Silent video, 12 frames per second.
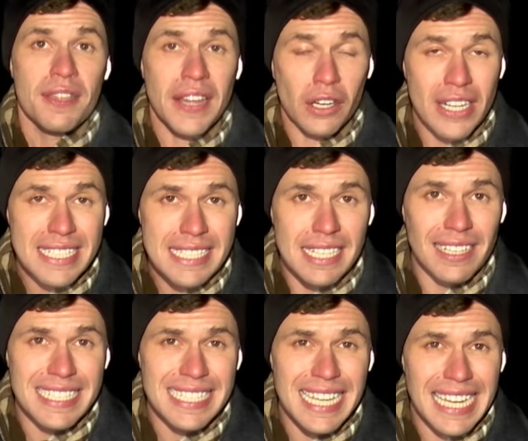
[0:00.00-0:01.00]
There is
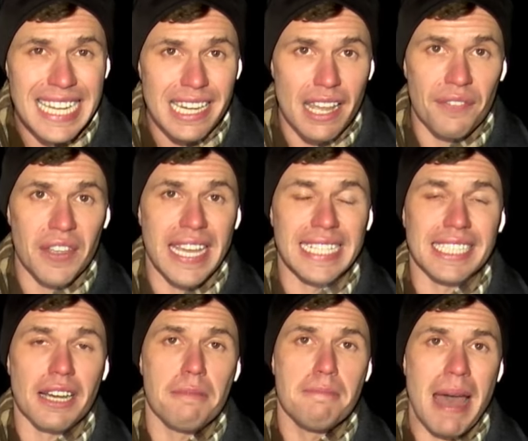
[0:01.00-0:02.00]
still a
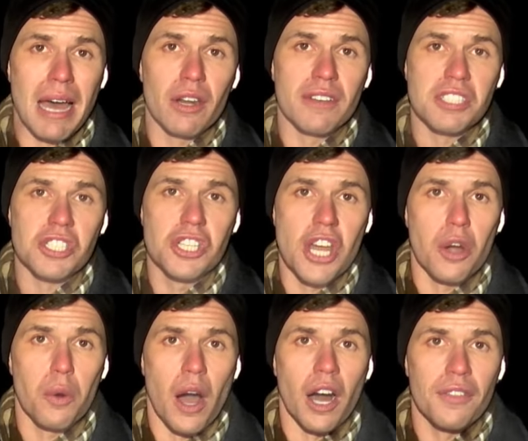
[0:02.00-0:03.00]
significant amount of
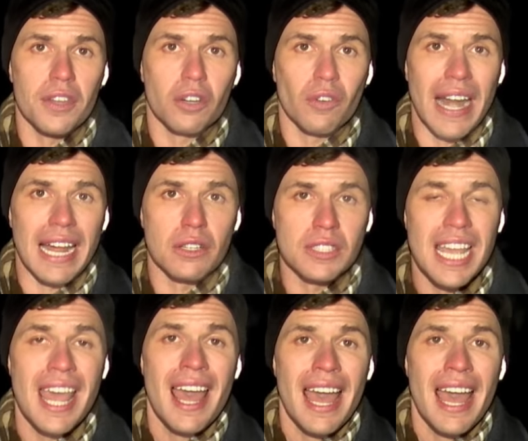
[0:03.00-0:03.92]
snow on the ground,